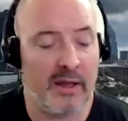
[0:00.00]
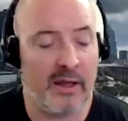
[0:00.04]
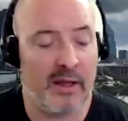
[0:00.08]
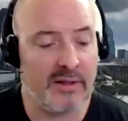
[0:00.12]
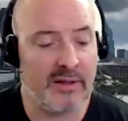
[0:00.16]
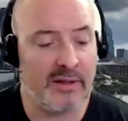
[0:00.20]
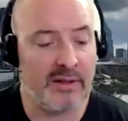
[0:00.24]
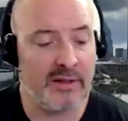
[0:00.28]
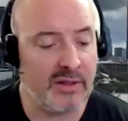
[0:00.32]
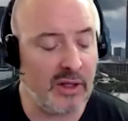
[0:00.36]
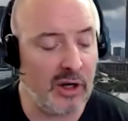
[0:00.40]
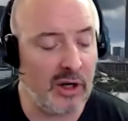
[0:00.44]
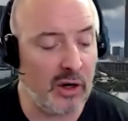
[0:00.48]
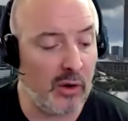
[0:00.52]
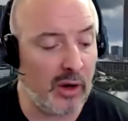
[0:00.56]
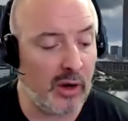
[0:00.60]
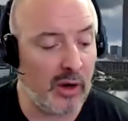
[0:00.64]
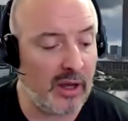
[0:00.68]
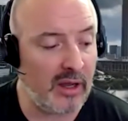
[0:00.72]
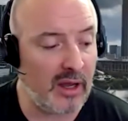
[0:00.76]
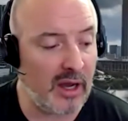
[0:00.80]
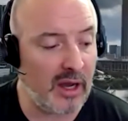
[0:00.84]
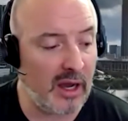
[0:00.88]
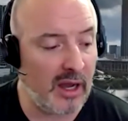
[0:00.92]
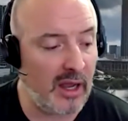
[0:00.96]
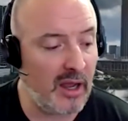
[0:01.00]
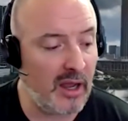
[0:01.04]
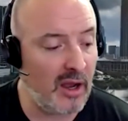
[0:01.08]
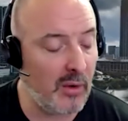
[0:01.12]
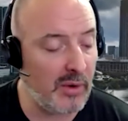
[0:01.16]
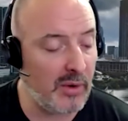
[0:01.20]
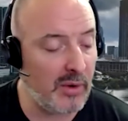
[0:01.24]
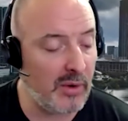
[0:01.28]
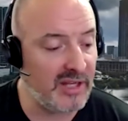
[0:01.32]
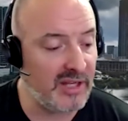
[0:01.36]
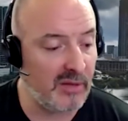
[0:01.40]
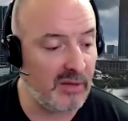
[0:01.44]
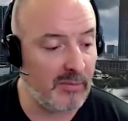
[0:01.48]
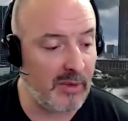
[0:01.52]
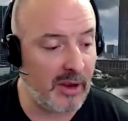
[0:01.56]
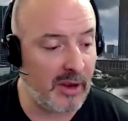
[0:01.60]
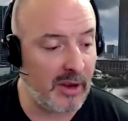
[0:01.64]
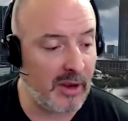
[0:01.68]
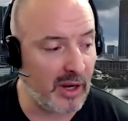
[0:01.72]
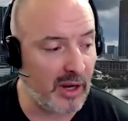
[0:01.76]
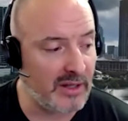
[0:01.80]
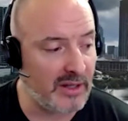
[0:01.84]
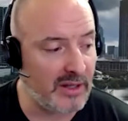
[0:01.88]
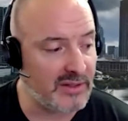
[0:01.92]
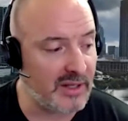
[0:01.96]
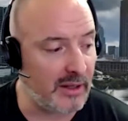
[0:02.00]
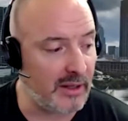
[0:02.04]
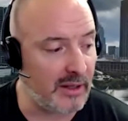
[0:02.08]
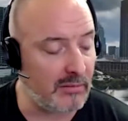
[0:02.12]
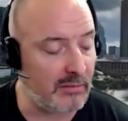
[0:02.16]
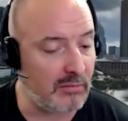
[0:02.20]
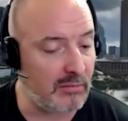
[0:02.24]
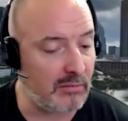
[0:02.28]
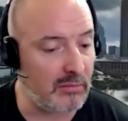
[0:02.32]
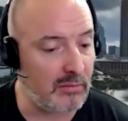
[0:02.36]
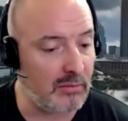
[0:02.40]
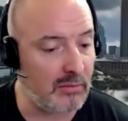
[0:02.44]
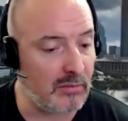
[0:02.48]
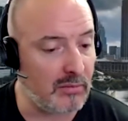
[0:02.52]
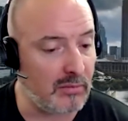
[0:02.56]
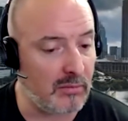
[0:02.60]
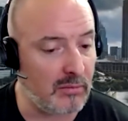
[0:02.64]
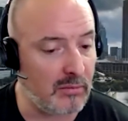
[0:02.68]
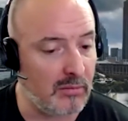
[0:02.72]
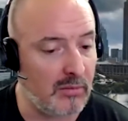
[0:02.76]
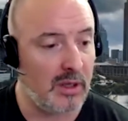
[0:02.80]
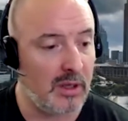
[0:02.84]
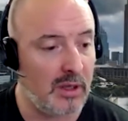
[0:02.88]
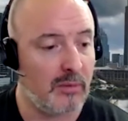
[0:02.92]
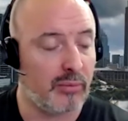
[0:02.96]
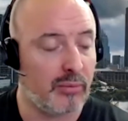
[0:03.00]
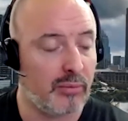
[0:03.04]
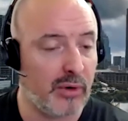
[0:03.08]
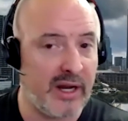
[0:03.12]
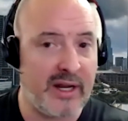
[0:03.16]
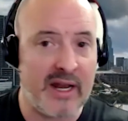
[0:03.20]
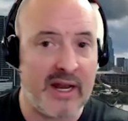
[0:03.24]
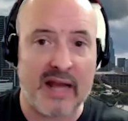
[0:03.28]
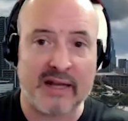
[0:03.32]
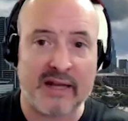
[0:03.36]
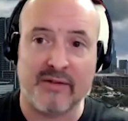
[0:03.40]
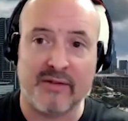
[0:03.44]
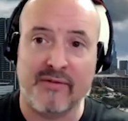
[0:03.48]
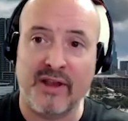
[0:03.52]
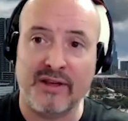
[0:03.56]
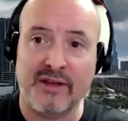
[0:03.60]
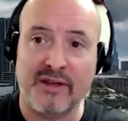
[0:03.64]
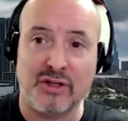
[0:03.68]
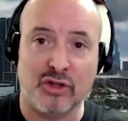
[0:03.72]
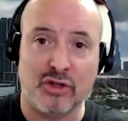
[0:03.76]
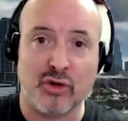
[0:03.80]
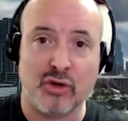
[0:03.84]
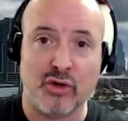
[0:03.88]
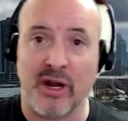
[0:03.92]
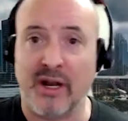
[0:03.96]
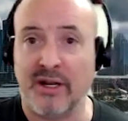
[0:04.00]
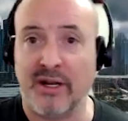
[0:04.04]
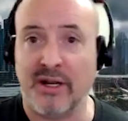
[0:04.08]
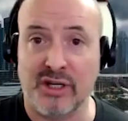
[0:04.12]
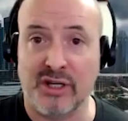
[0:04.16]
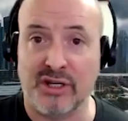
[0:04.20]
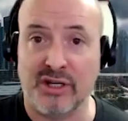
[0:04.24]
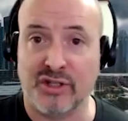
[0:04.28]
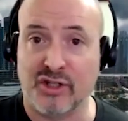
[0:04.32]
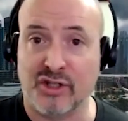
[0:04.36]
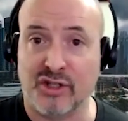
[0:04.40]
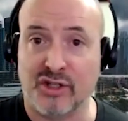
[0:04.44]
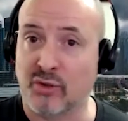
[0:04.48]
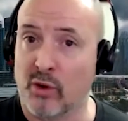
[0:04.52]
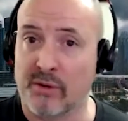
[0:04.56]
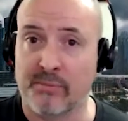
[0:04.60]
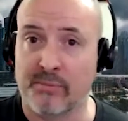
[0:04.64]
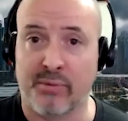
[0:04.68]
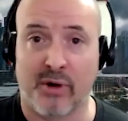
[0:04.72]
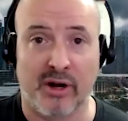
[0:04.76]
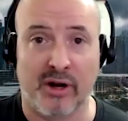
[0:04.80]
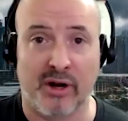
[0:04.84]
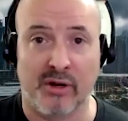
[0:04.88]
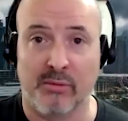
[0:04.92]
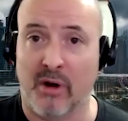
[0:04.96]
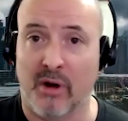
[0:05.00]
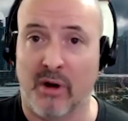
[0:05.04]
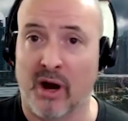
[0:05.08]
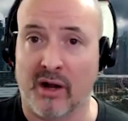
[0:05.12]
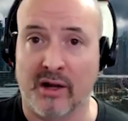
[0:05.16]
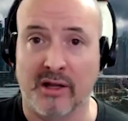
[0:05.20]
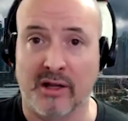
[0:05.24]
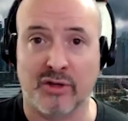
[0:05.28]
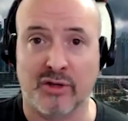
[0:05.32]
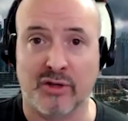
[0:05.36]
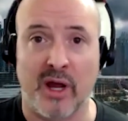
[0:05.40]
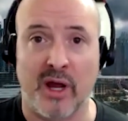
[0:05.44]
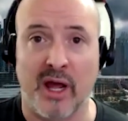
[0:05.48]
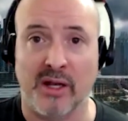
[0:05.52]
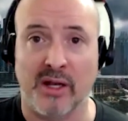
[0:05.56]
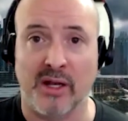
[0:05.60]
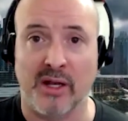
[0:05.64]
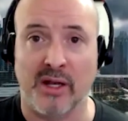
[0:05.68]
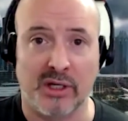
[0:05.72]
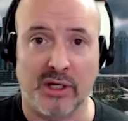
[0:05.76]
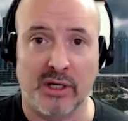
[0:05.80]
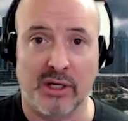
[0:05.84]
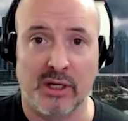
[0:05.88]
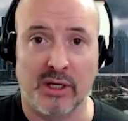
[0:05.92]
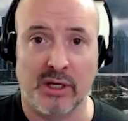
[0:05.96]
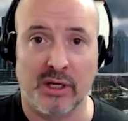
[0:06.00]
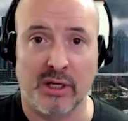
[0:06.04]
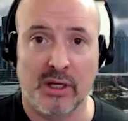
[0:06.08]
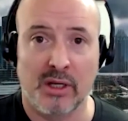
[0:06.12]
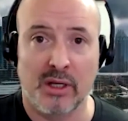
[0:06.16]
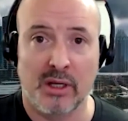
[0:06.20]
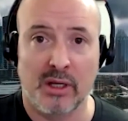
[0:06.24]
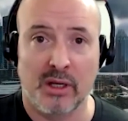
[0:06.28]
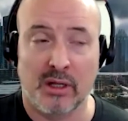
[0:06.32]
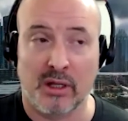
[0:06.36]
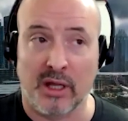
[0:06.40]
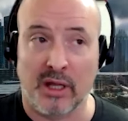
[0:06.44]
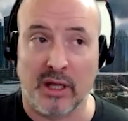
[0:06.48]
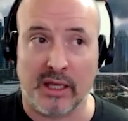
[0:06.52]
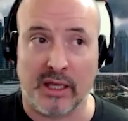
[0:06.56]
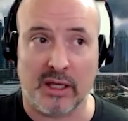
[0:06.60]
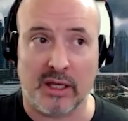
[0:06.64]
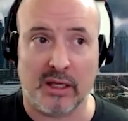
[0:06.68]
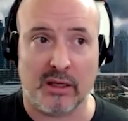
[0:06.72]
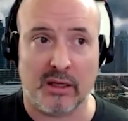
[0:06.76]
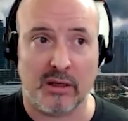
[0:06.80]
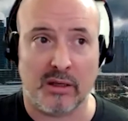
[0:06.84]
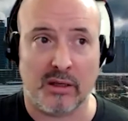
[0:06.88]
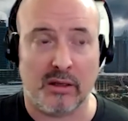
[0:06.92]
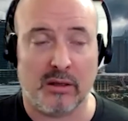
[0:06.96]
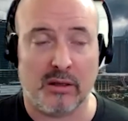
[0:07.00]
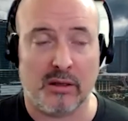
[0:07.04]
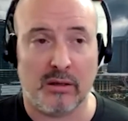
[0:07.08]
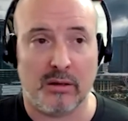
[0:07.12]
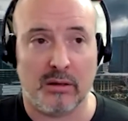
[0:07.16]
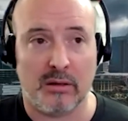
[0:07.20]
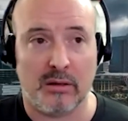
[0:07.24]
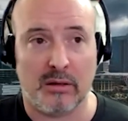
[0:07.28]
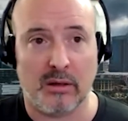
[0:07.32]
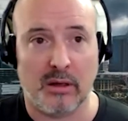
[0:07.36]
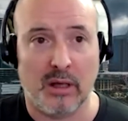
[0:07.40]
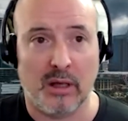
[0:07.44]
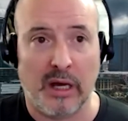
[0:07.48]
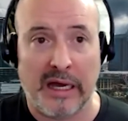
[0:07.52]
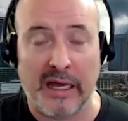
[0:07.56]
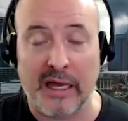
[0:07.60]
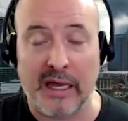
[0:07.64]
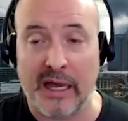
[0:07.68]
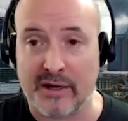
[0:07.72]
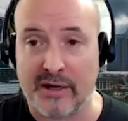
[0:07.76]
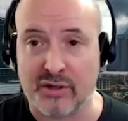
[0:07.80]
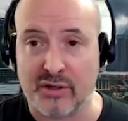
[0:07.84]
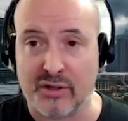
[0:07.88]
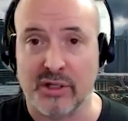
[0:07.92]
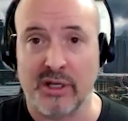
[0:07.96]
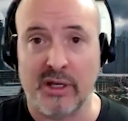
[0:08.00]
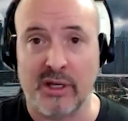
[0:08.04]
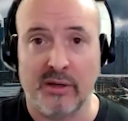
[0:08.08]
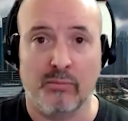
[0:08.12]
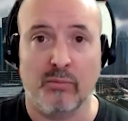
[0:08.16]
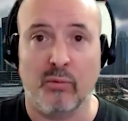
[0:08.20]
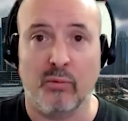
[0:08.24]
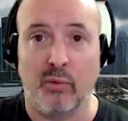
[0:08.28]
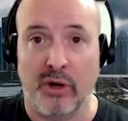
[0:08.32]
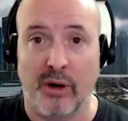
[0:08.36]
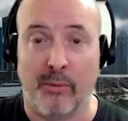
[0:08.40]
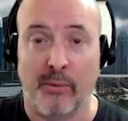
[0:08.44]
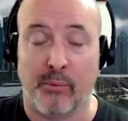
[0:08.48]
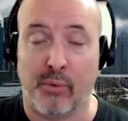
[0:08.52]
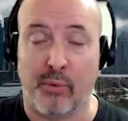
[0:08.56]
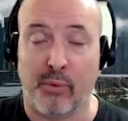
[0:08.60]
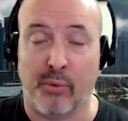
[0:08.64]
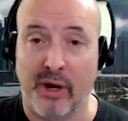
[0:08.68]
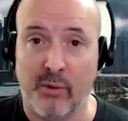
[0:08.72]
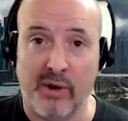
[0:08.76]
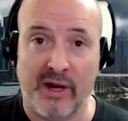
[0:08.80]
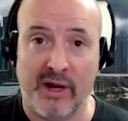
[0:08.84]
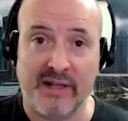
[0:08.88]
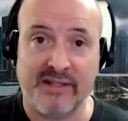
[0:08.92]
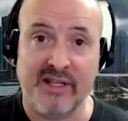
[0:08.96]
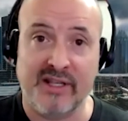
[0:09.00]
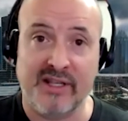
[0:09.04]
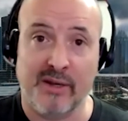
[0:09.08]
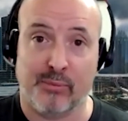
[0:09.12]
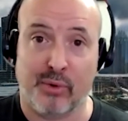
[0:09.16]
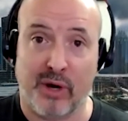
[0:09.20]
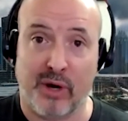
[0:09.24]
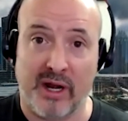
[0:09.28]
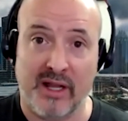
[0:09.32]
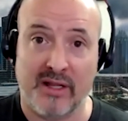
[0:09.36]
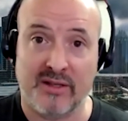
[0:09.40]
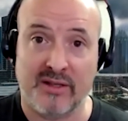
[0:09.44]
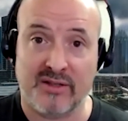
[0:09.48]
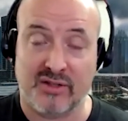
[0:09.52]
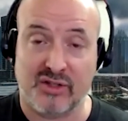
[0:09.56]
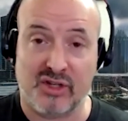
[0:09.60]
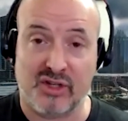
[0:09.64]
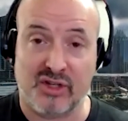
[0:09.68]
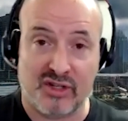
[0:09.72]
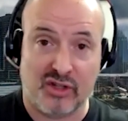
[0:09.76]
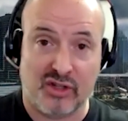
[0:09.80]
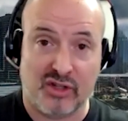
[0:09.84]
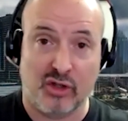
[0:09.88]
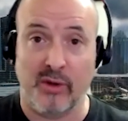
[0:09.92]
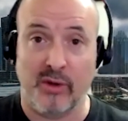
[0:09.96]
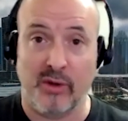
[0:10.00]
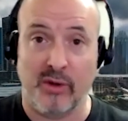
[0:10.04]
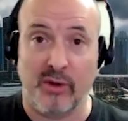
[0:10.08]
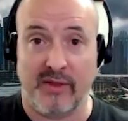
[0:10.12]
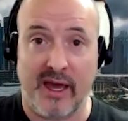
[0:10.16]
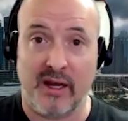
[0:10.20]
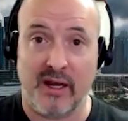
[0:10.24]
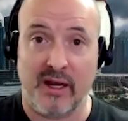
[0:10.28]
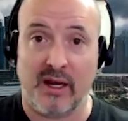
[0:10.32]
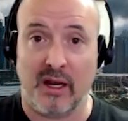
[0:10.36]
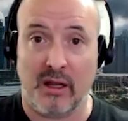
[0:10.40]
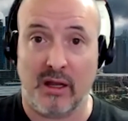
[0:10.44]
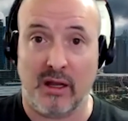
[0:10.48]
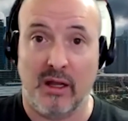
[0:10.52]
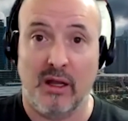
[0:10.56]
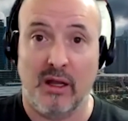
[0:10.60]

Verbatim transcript: It's, you know, I, I always tell my brands that brand activation strategy is just one part of your marketing strategy. Like I actually, when a brand, when I see a brand's just doing that,